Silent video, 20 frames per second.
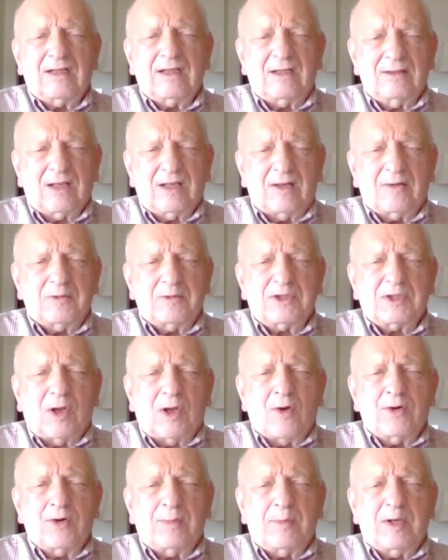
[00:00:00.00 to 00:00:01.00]
I was
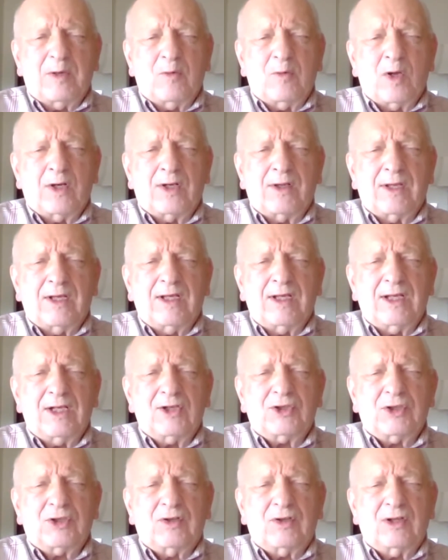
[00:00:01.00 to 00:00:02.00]
going to be one of the
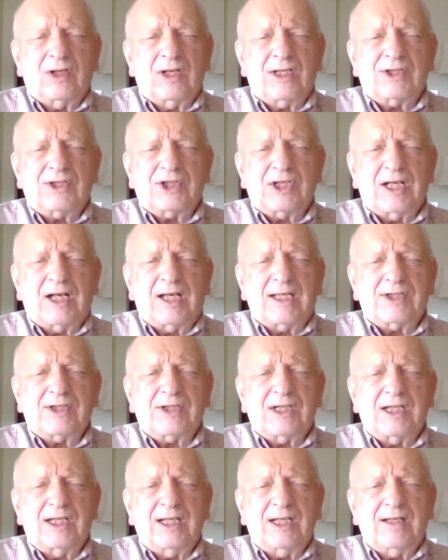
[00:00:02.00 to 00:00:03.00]
initial
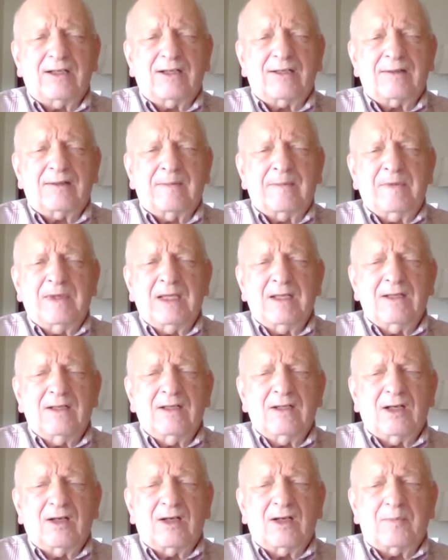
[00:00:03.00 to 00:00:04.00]
CIC
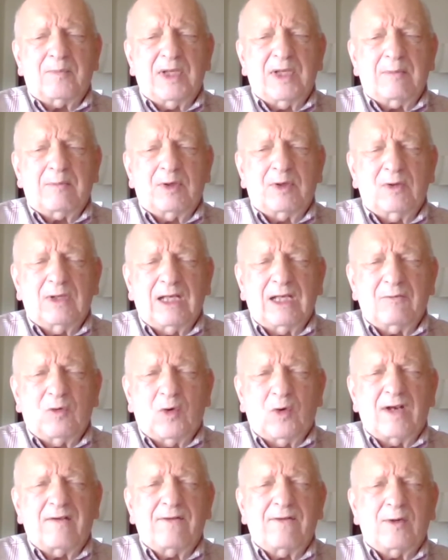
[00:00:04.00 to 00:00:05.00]
people.
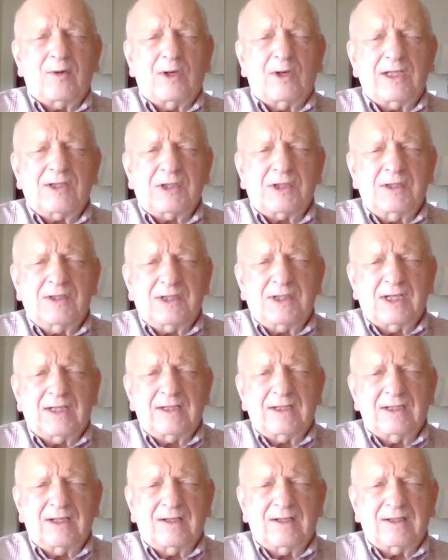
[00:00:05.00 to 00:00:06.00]
One of the reasons,
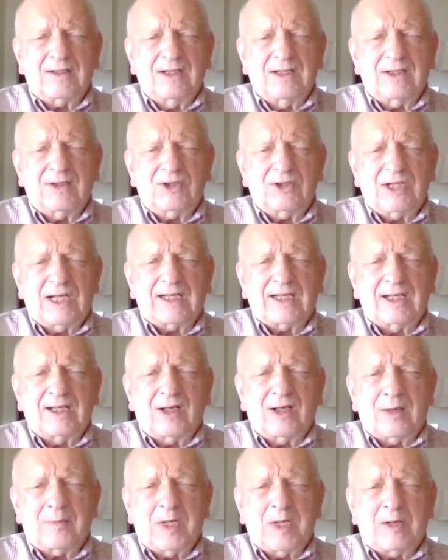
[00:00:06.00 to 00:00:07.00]
in checking
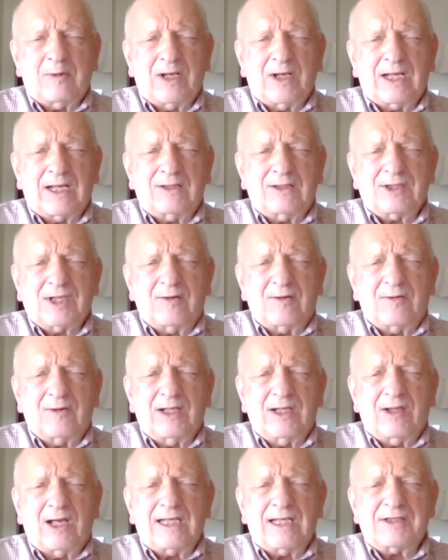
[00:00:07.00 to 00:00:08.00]
on my records, I
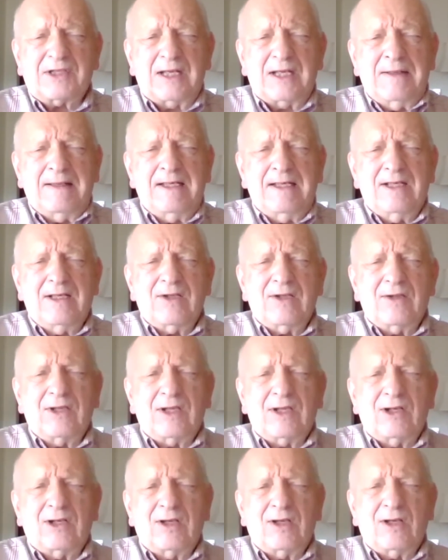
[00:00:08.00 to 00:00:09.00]
realized
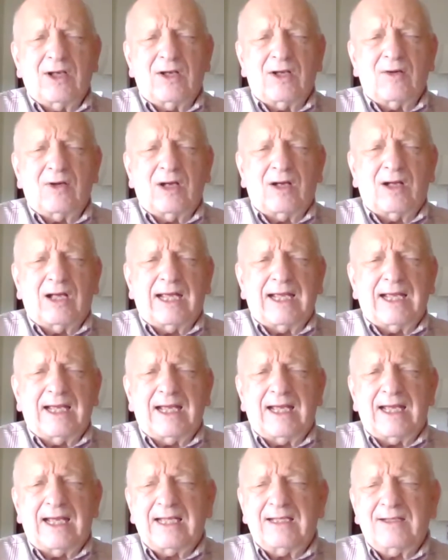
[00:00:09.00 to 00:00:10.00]
that I
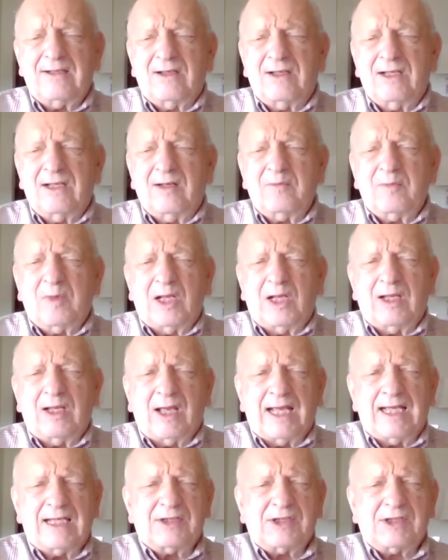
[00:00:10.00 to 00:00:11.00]
had in my
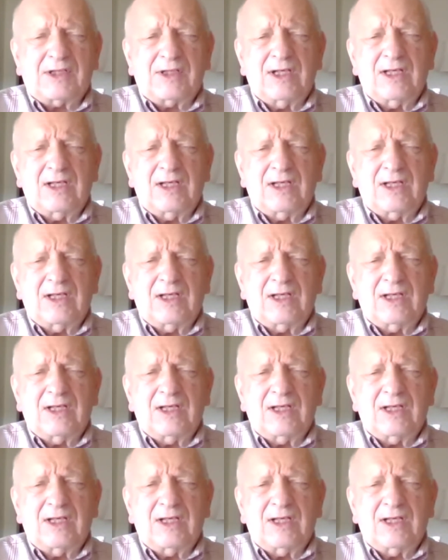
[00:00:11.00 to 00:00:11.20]
last